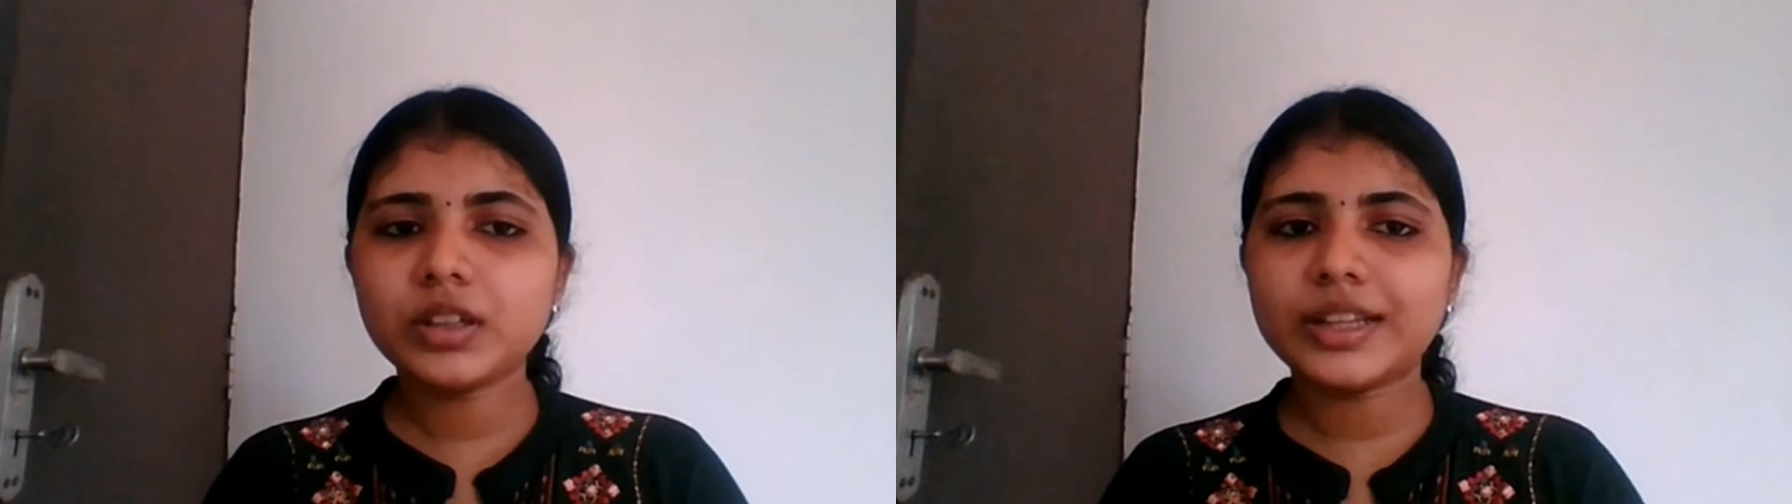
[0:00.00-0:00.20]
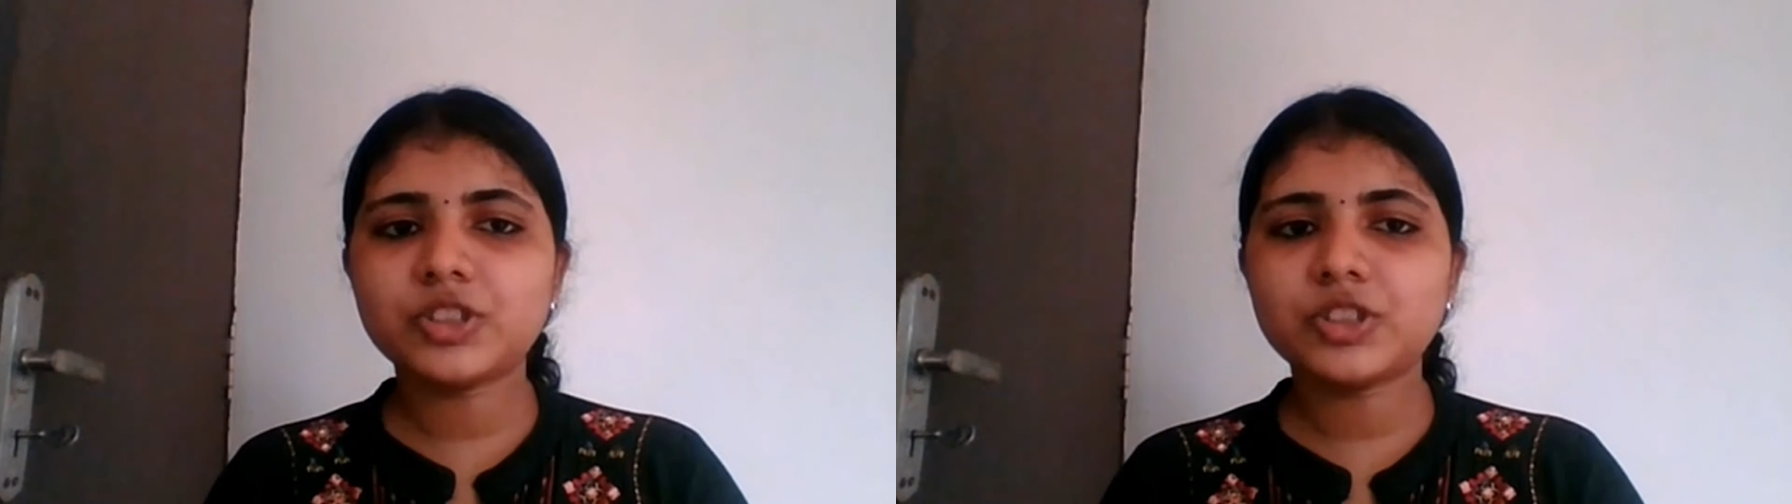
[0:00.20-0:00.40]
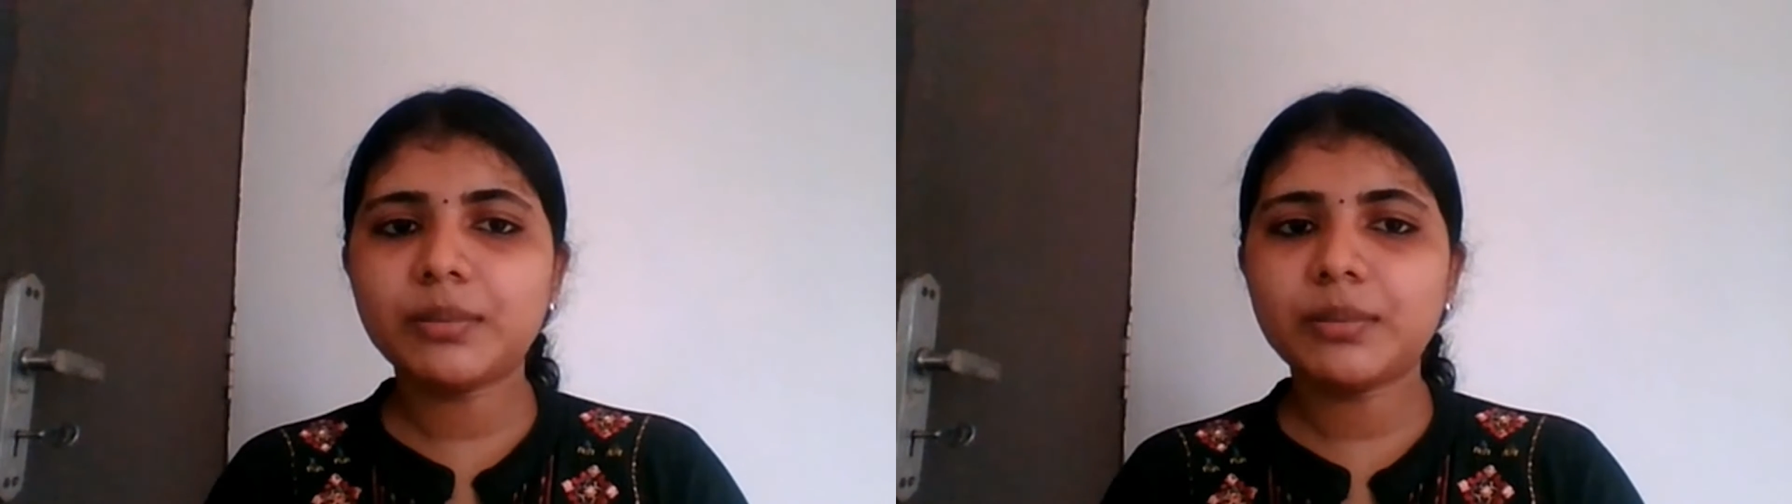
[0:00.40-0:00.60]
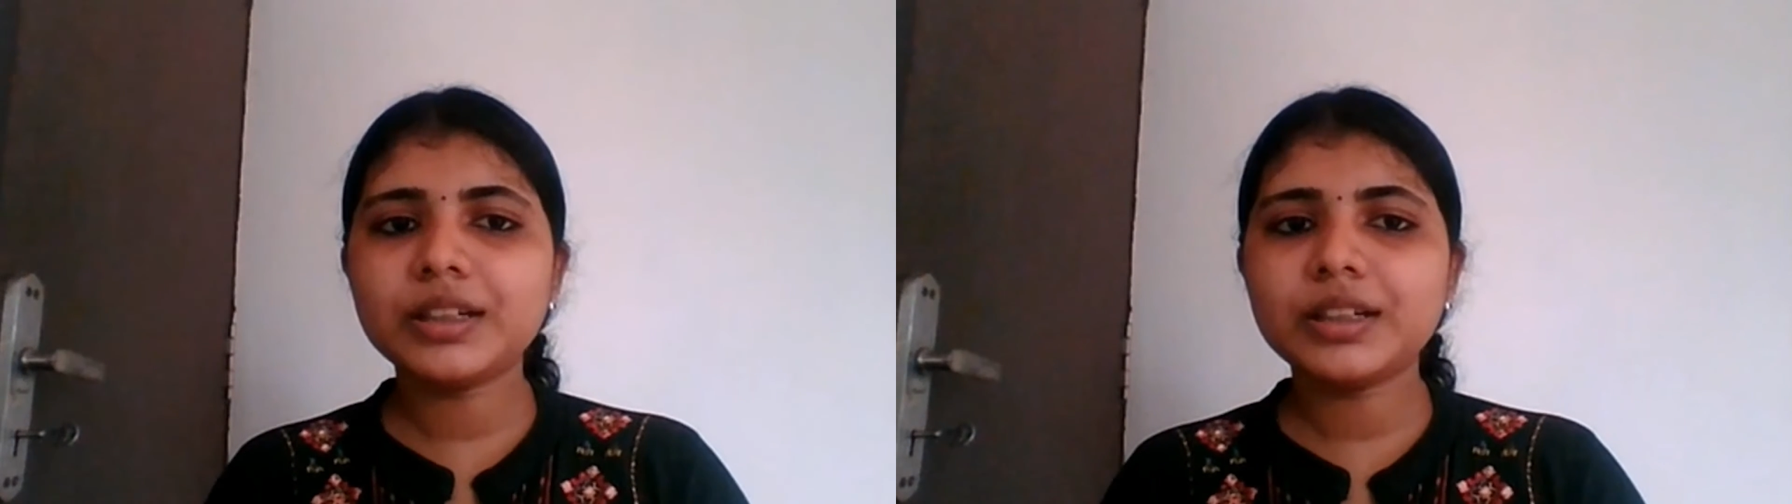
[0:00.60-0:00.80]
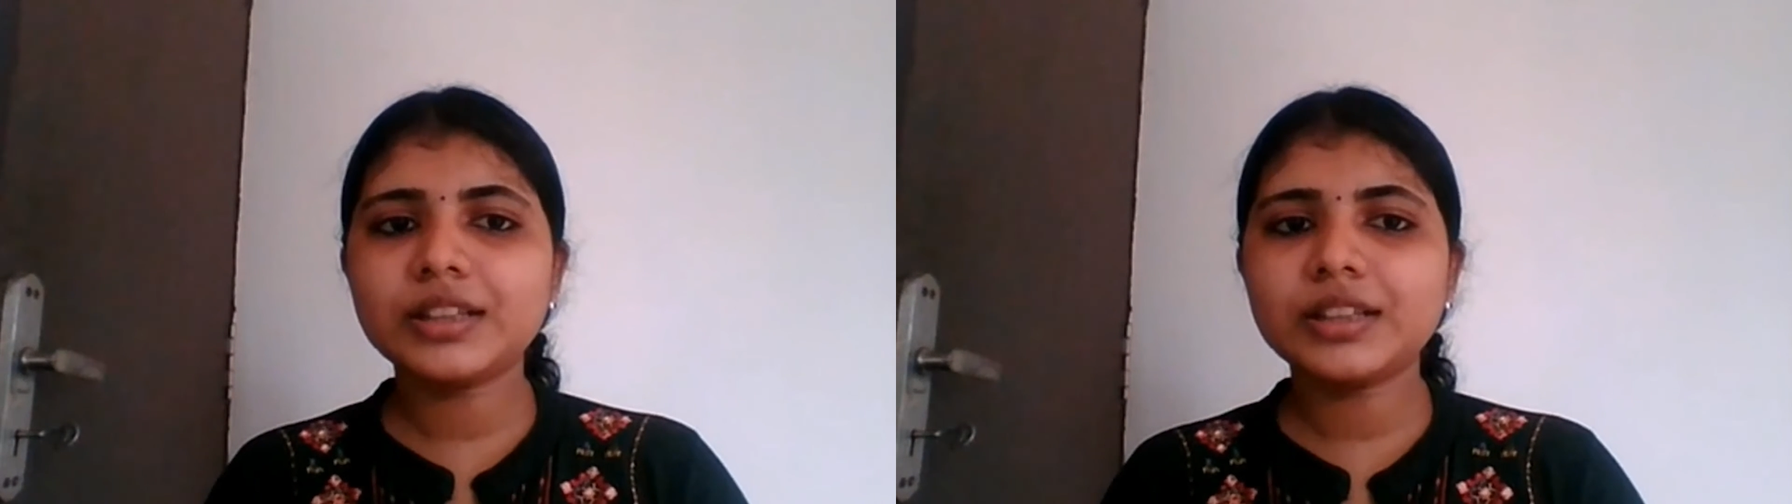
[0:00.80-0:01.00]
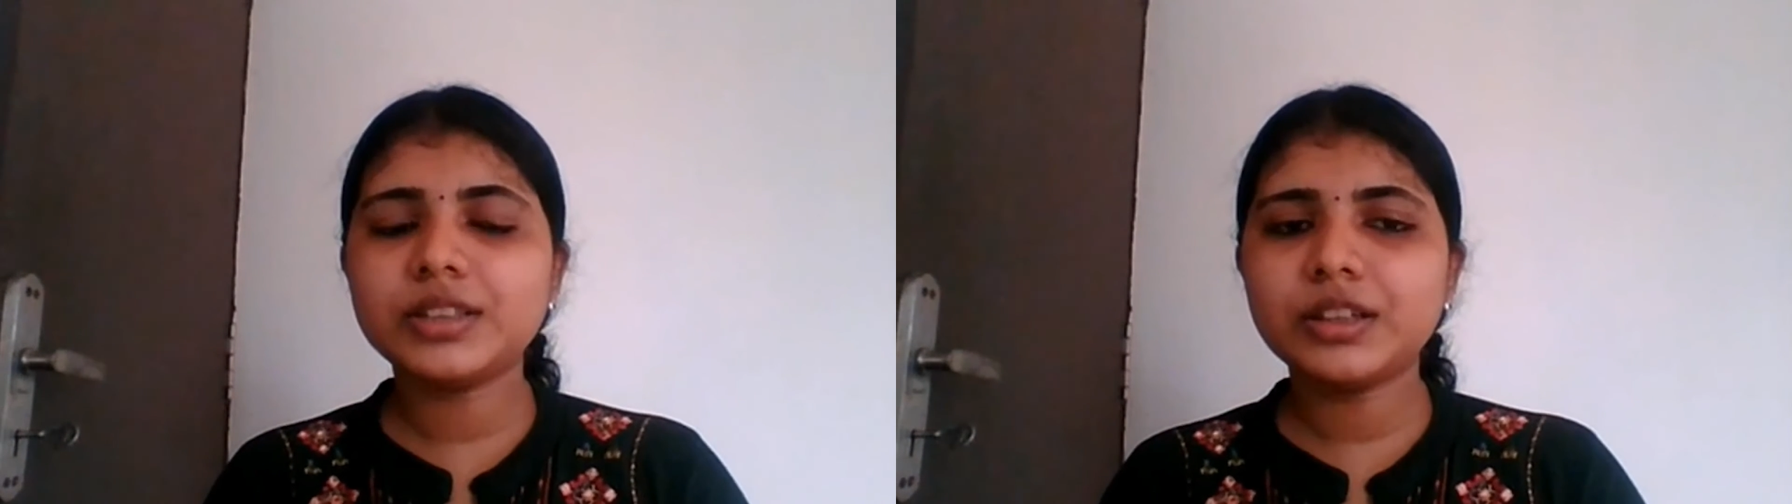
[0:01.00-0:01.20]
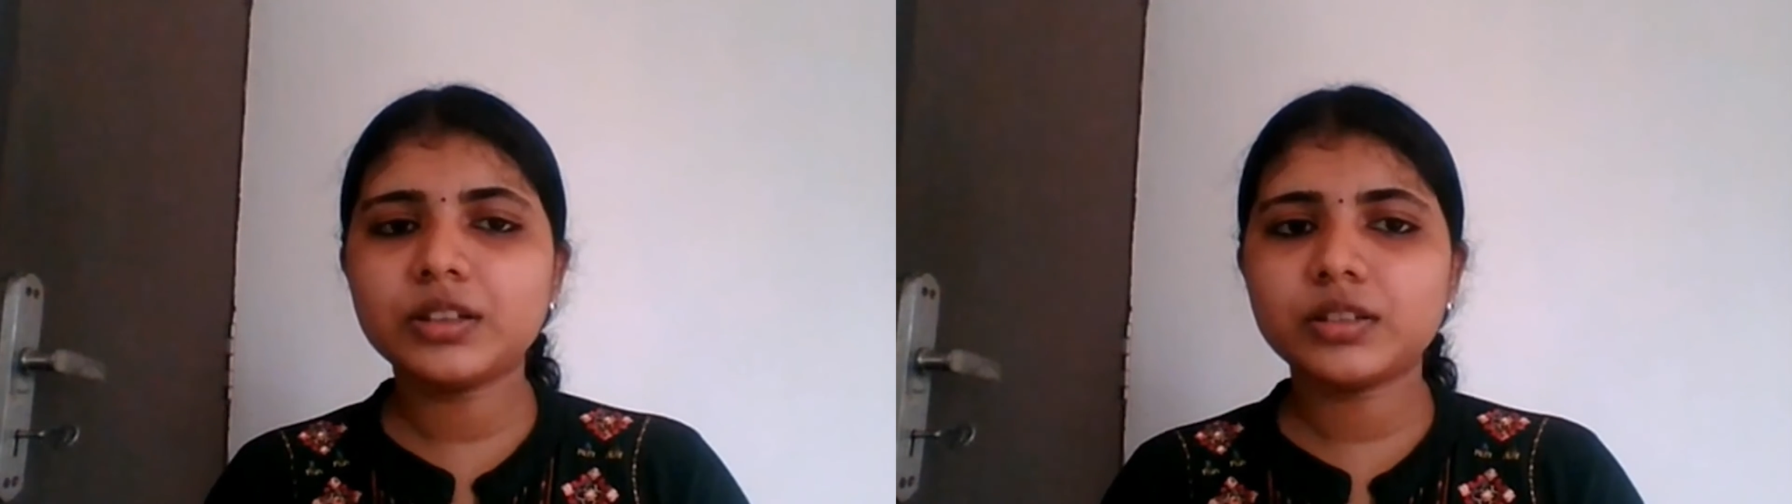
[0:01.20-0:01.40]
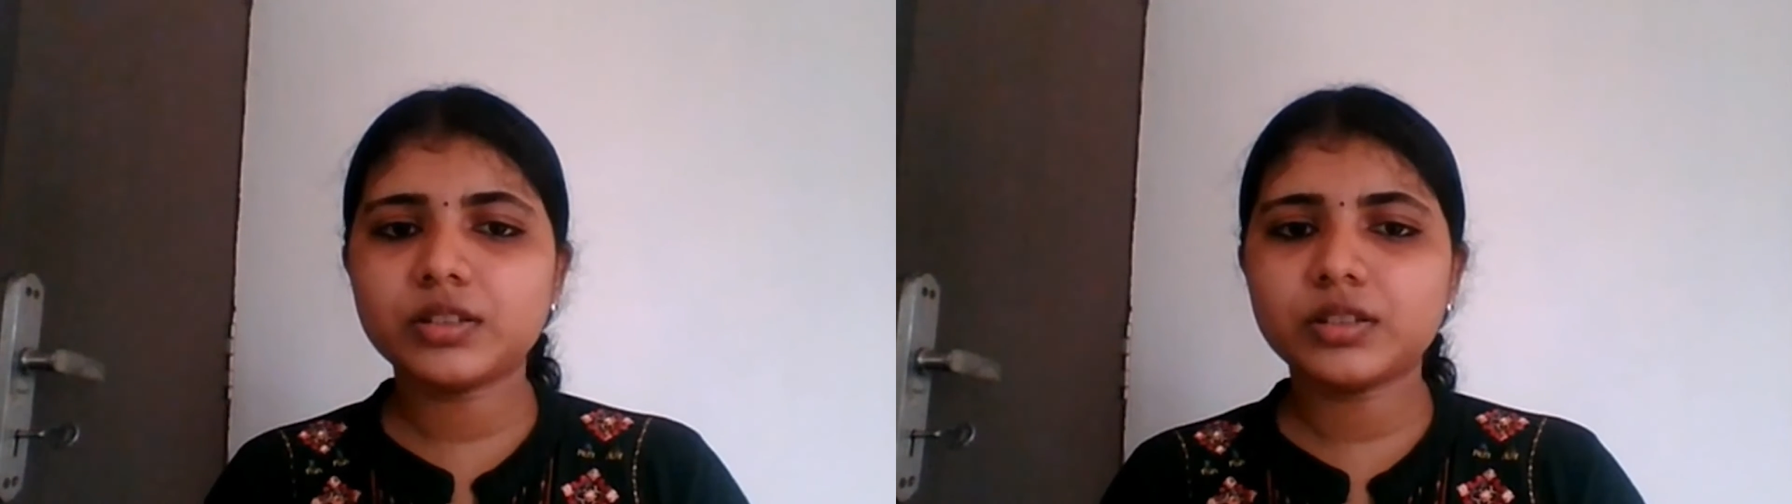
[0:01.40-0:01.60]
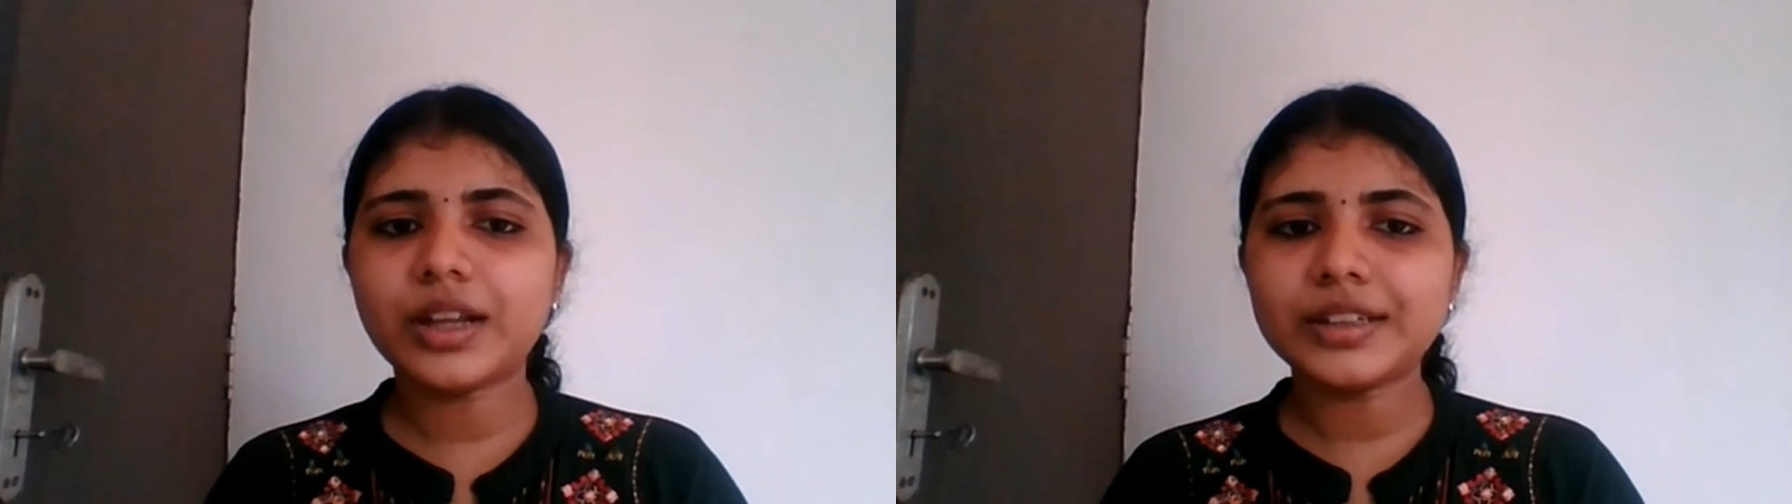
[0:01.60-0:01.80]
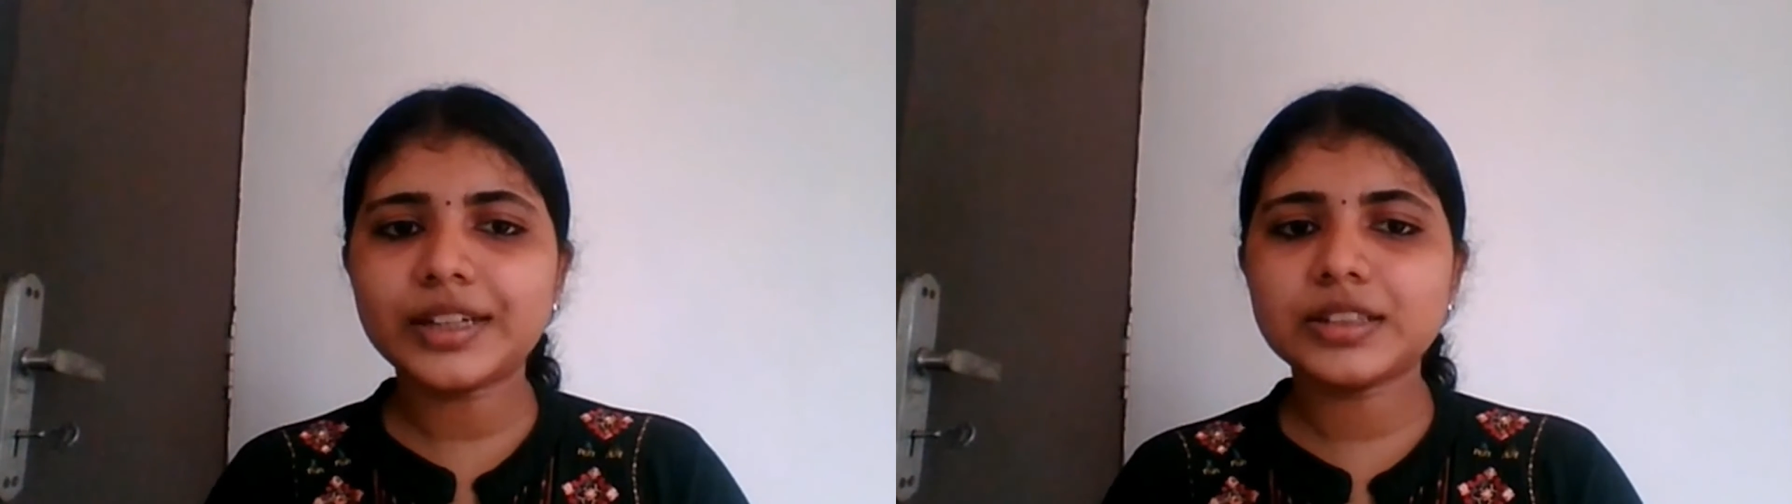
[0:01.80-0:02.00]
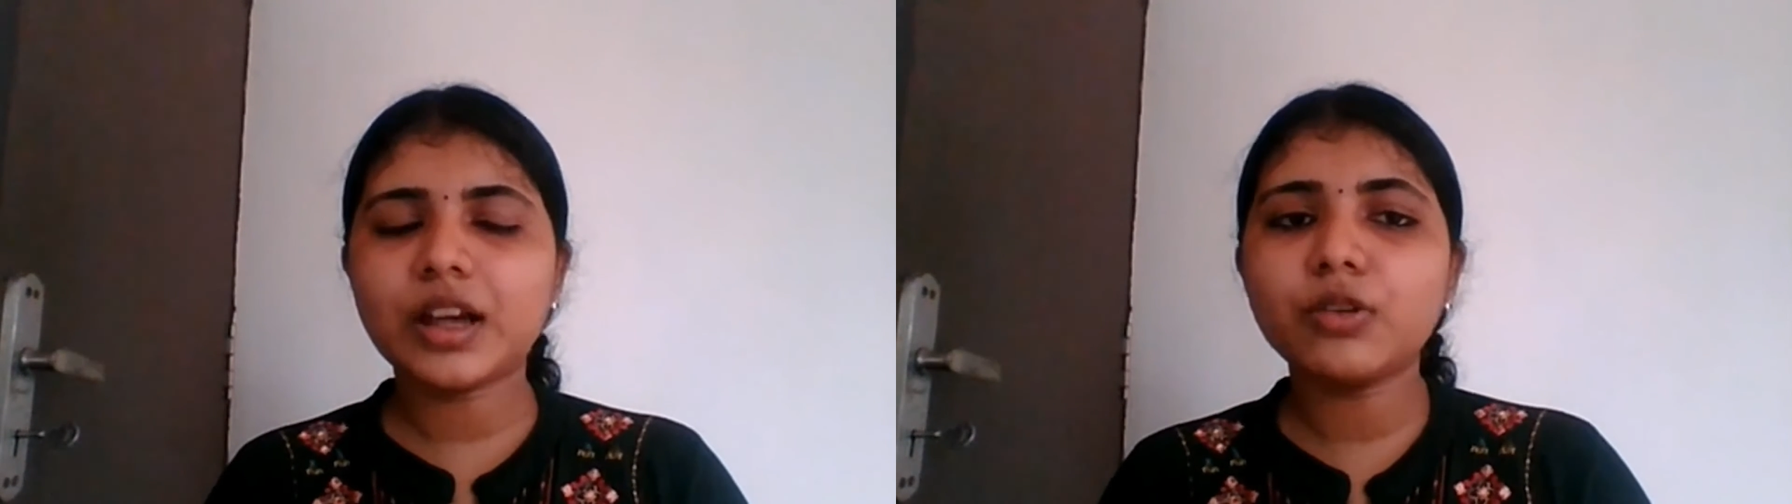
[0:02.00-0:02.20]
HTML that the contents,